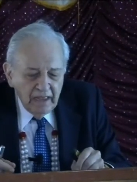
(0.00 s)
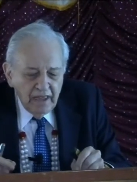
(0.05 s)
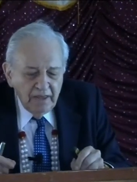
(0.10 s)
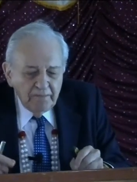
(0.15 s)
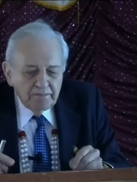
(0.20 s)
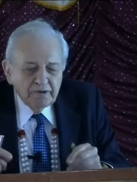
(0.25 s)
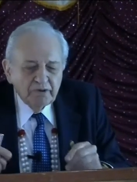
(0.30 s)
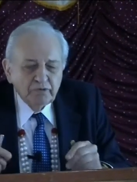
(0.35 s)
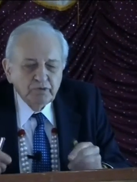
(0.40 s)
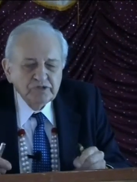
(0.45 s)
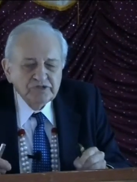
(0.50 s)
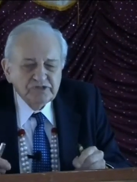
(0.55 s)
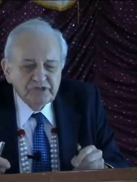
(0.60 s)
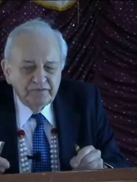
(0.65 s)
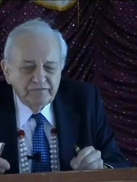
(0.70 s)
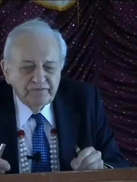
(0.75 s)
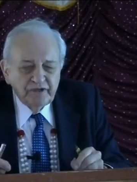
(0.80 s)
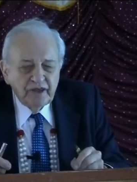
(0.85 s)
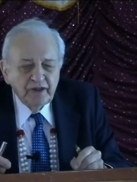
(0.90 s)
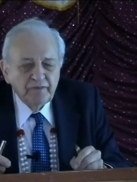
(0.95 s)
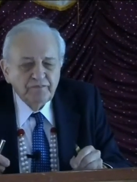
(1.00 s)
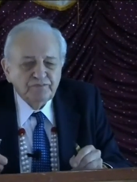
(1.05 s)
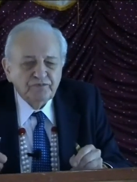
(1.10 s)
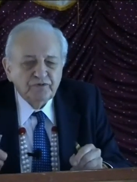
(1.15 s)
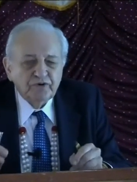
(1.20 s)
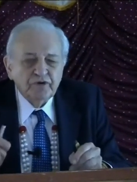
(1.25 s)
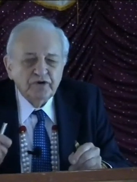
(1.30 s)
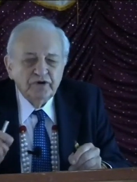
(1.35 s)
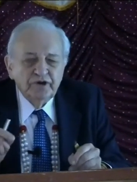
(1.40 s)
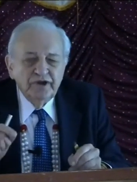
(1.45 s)
but was developed
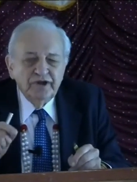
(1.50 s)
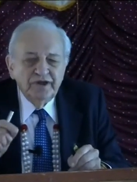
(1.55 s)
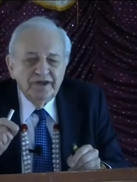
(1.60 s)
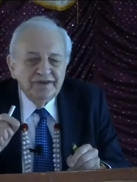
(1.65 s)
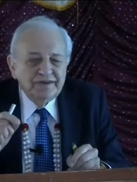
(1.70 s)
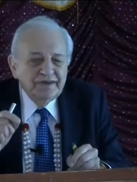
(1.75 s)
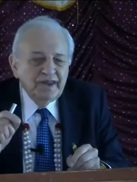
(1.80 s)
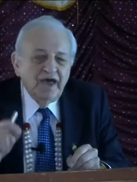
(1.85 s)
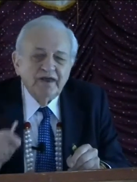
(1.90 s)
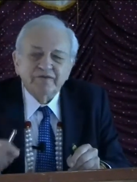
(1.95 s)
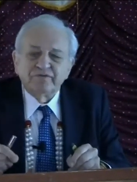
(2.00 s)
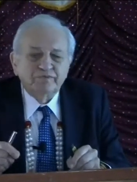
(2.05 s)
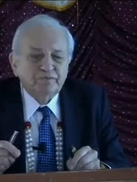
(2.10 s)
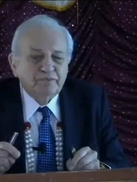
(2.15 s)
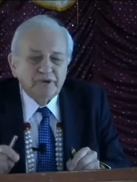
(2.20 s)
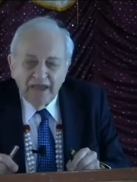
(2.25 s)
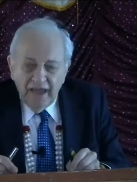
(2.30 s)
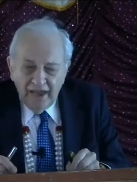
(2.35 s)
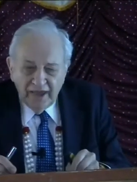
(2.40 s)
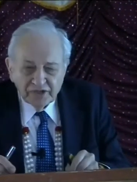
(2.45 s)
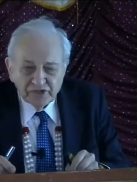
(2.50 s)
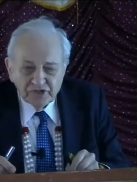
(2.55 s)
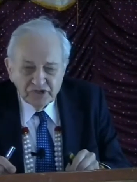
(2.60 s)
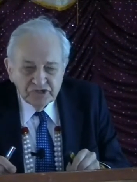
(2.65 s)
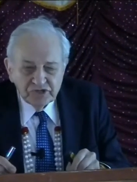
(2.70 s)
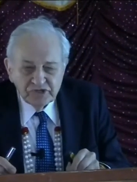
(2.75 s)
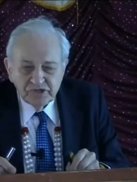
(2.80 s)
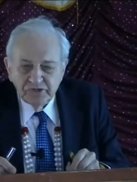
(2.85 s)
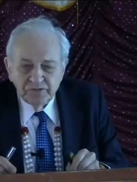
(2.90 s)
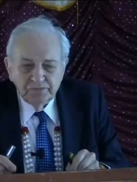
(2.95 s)
for not
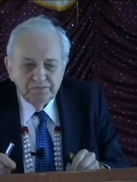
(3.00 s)
reactions,